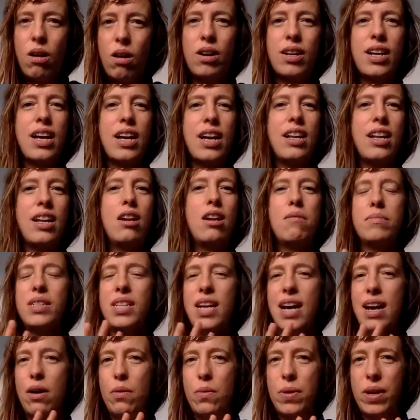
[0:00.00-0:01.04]
get numbed
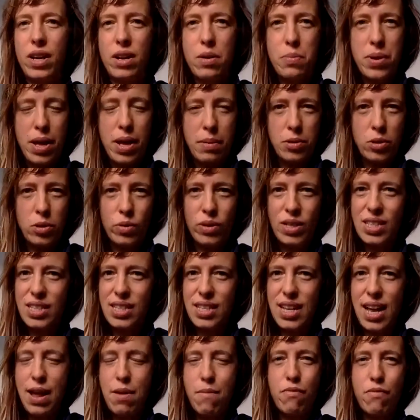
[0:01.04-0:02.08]
out. We're going to be able to
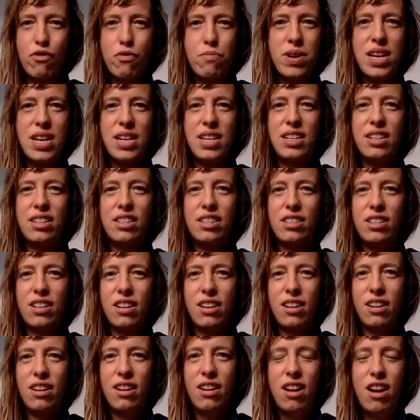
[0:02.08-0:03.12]
escape from it
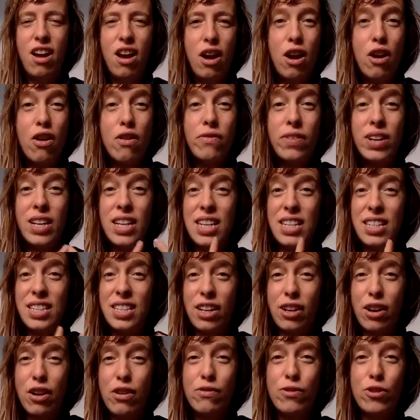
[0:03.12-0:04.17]
into
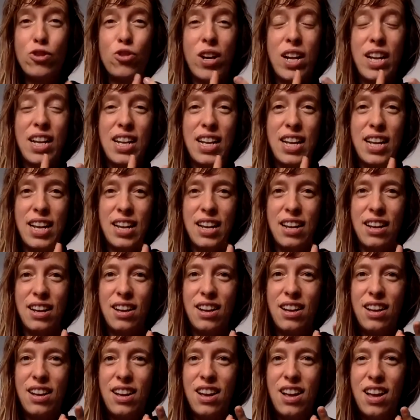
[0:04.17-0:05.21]
overeating, over drinking,
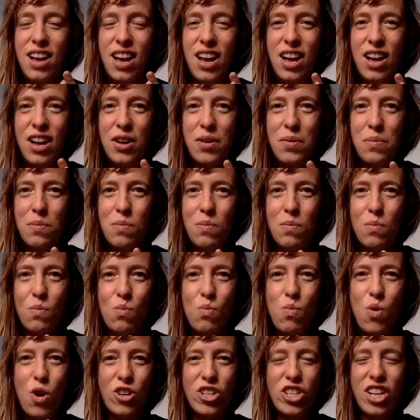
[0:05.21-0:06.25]

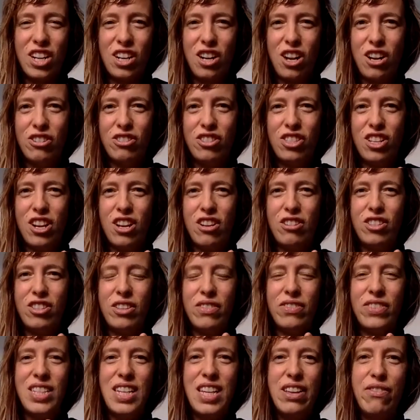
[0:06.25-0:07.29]
watching loads and loads
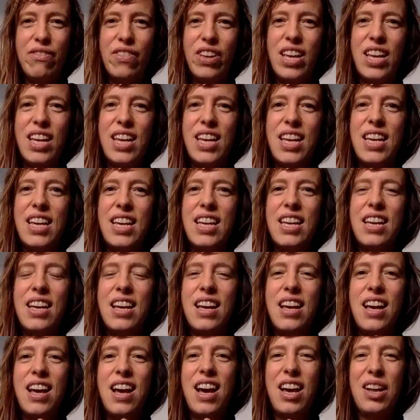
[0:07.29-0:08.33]
of TV,
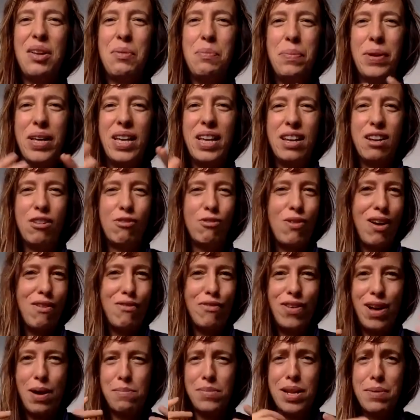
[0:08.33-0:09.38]
and being around
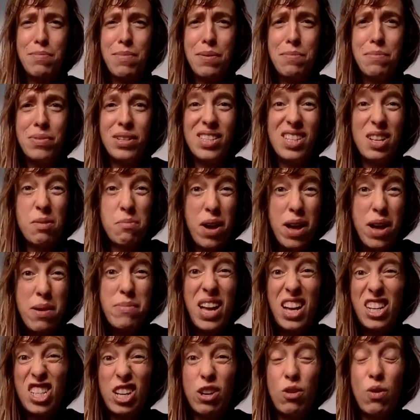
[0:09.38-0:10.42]
family members that might be
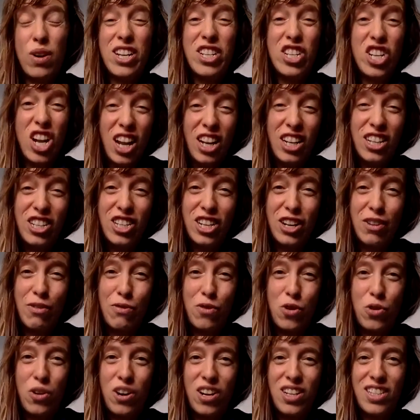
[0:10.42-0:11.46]
actually quite challenging
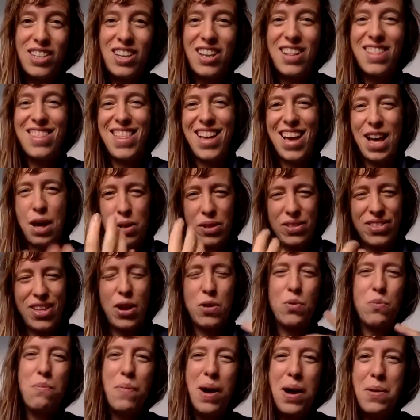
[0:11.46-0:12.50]
for us, and they
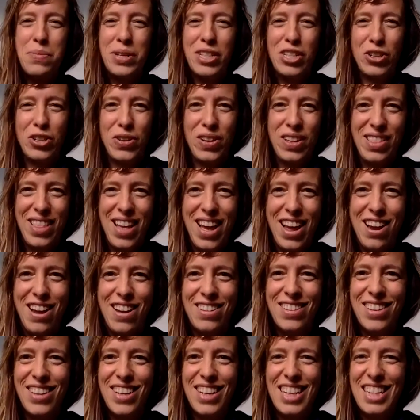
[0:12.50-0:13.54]
might be doing their
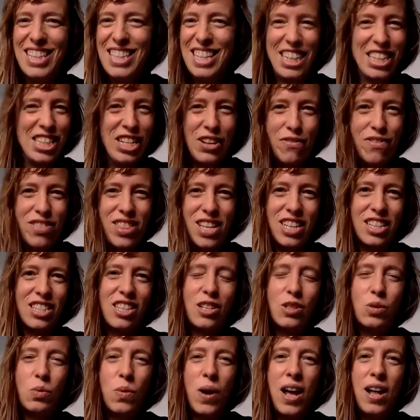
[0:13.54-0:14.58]
addictive things
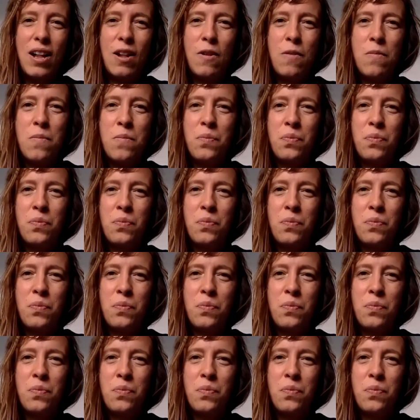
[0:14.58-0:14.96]
as well.